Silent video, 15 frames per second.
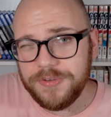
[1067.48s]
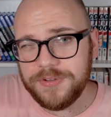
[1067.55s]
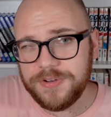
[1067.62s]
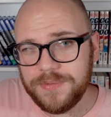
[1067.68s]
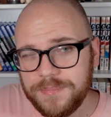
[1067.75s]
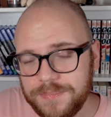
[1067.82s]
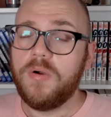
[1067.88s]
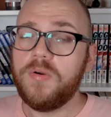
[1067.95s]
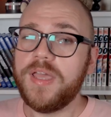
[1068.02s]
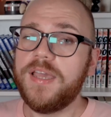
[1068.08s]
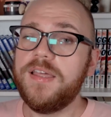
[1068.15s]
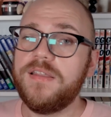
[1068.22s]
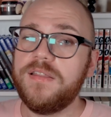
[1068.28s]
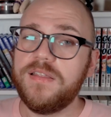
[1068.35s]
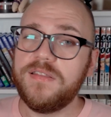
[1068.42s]
good.
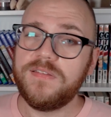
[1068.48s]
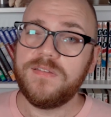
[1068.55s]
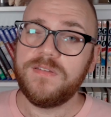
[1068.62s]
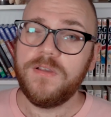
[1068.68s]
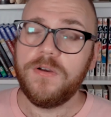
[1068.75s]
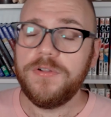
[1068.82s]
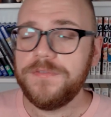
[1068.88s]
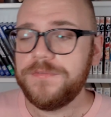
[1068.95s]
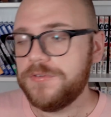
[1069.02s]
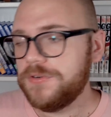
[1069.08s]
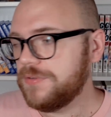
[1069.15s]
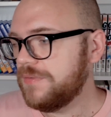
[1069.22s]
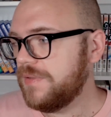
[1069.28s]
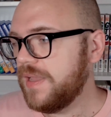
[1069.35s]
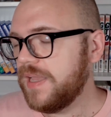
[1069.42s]
Okay, that's all for
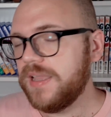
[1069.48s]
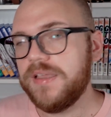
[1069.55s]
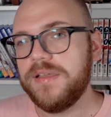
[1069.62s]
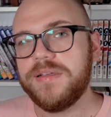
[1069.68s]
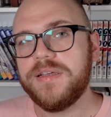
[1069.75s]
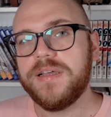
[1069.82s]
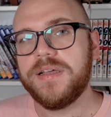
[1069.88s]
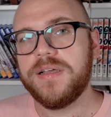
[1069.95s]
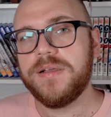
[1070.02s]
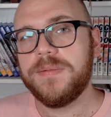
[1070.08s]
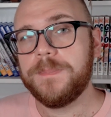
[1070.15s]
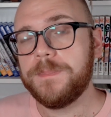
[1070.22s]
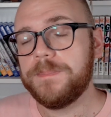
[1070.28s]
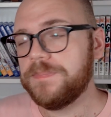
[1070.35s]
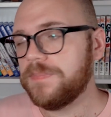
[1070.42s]
today.
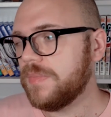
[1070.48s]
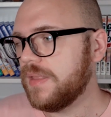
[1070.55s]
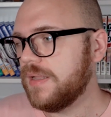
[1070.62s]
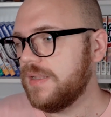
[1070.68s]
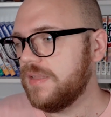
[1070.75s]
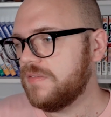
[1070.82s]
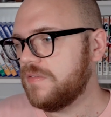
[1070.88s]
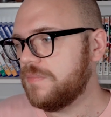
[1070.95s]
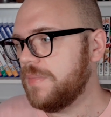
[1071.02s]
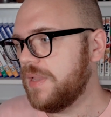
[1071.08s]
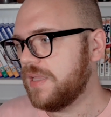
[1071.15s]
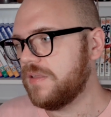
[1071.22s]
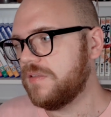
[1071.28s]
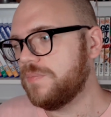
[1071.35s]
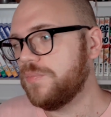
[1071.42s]
Let's
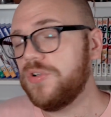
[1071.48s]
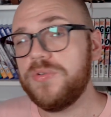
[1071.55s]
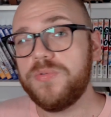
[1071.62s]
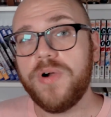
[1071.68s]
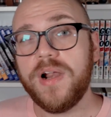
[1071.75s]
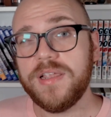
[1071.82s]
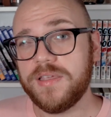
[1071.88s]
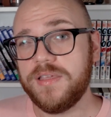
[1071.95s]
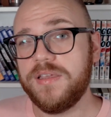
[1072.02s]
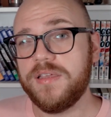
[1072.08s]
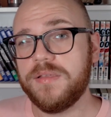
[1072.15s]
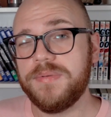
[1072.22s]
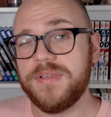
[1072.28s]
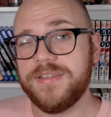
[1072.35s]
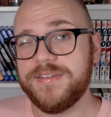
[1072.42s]
make a small ranking
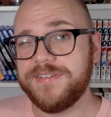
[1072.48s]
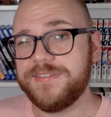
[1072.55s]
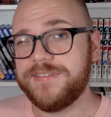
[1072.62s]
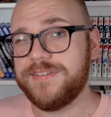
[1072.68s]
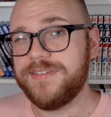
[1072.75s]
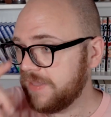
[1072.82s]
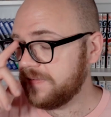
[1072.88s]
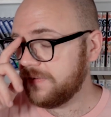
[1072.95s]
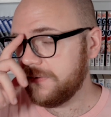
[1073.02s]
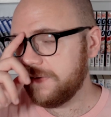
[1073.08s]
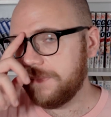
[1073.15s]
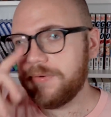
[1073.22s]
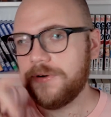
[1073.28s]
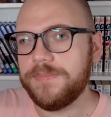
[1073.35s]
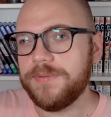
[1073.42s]
because that's
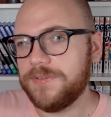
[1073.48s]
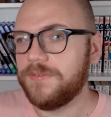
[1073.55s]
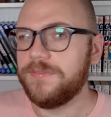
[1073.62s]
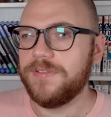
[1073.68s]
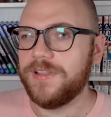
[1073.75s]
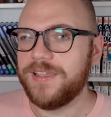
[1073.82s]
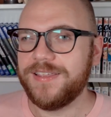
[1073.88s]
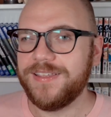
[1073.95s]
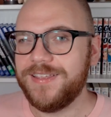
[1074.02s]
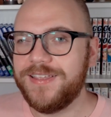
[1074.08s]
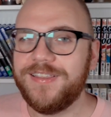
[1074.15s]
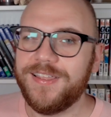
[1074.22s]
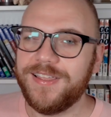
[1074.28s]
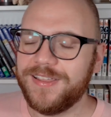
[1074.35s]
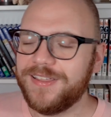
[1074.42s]
the purpose of like
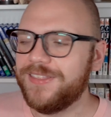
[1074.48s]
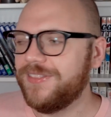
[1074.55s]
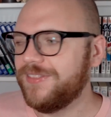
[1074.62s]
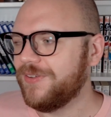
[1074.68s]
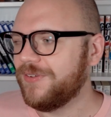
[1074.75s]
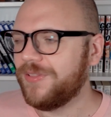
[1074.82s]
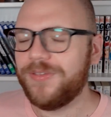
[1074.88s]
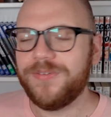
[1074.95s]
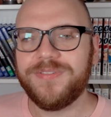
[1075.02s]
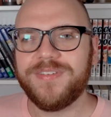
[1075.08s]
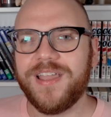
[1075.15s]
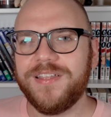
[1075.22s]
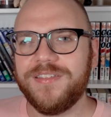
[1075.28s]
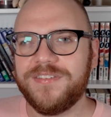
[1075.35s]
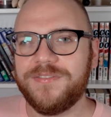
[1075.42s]
eating all those
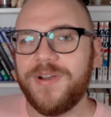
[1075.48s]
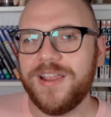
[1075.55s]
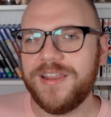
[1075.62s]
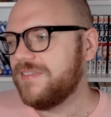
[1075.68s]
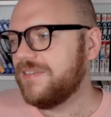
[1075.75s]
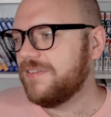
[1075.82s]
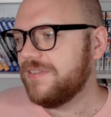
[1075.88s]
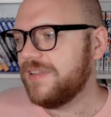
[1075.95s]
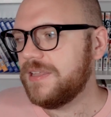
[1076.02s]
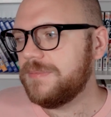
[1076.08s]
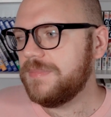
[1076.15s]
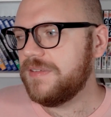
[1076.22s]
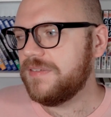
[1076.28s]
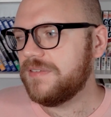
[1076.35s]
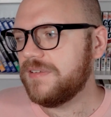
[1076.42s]
kinds, right? So let
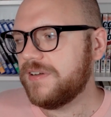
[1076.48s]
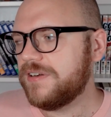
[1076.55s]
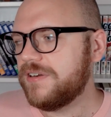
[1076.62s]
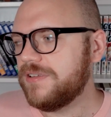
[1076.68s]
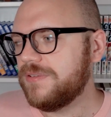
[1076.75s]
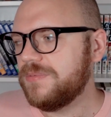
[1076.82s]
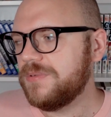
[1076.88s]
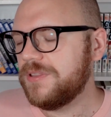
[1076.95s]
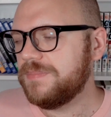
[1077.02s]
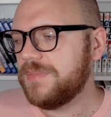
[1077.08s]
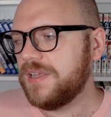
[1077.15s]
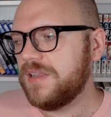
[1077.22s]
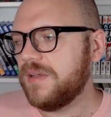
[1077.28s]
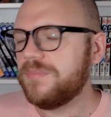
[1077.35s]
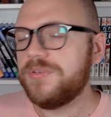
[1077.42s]
me start with
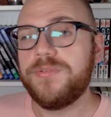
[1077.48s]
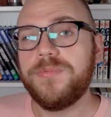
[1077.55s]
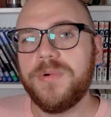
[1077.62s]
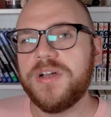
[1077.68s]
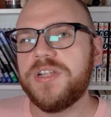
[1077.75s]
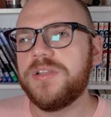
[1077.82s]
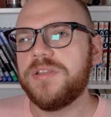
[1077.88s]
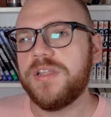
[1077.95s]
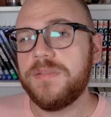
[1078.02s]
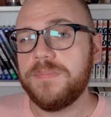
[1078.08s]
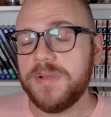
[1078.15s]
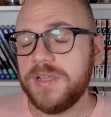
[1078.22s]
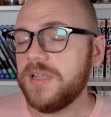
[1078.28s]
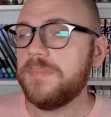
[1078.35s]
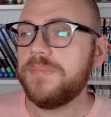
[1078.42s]
my number one, and
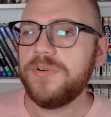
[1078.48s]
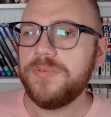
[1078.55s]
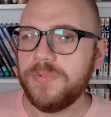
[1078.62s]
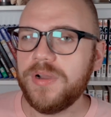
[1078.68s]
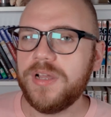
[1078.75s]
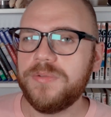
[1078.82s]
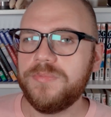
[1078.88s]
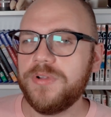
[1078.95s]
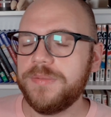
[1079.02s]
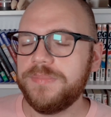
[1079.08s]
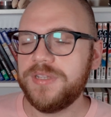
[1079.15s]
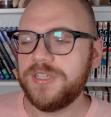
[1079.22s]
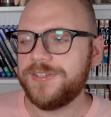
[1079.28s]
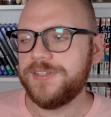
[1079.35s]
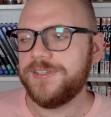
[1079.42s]
my number one will
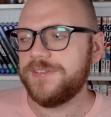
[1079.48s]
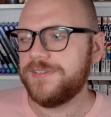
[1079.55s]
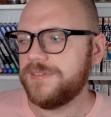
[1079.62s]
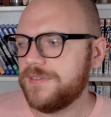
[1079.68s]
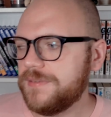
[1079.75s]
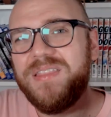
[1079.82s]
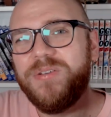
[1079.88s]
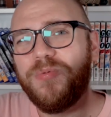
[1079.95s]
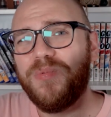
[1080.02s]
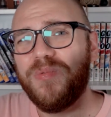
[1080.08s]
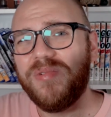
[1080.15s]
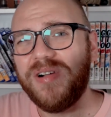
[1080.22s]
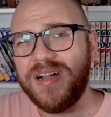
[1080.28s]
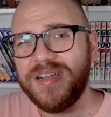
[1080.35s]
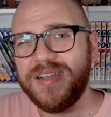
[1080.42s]
be just the
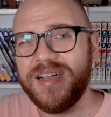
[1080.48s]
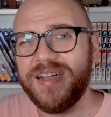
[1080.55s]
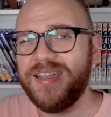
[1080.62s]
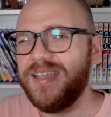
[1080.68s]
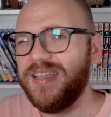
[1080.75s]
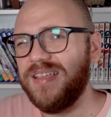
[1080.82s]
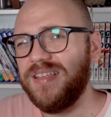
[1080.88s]
one I